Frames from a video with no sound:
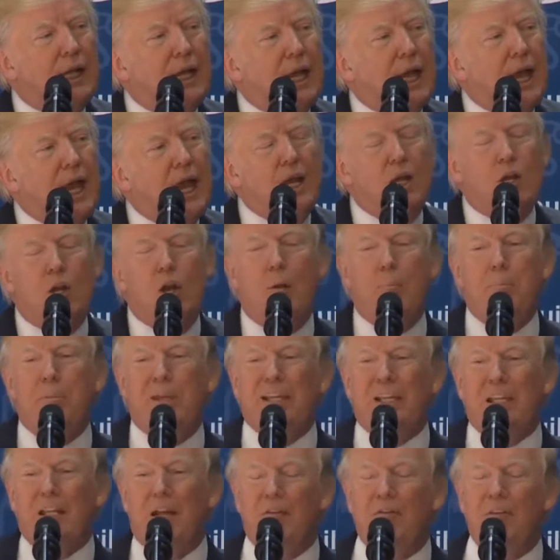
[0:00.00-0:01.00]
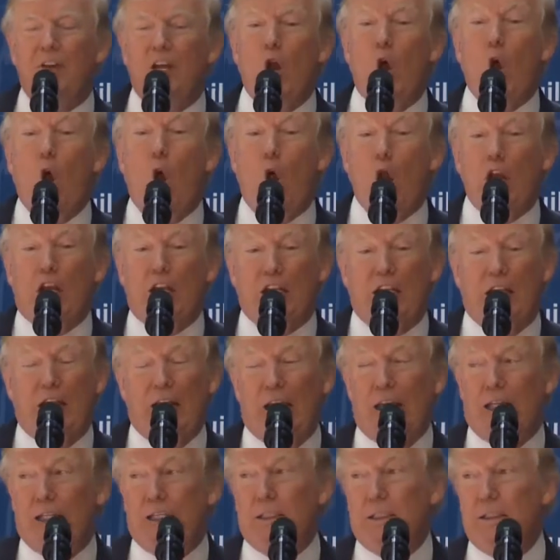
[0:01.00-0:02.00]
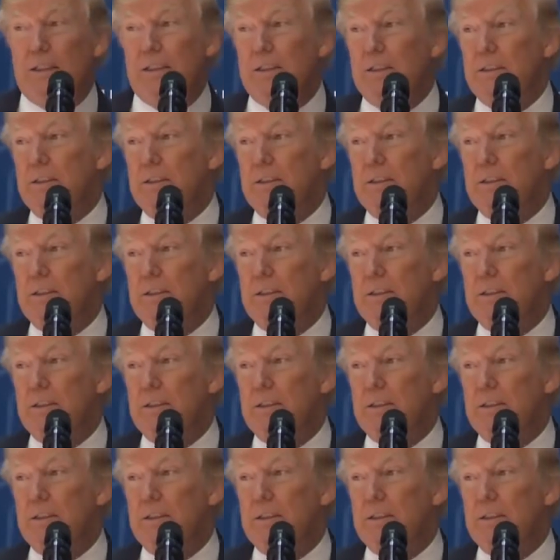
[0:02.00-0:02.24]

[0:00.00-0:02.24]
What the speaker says: and our beloved heartland,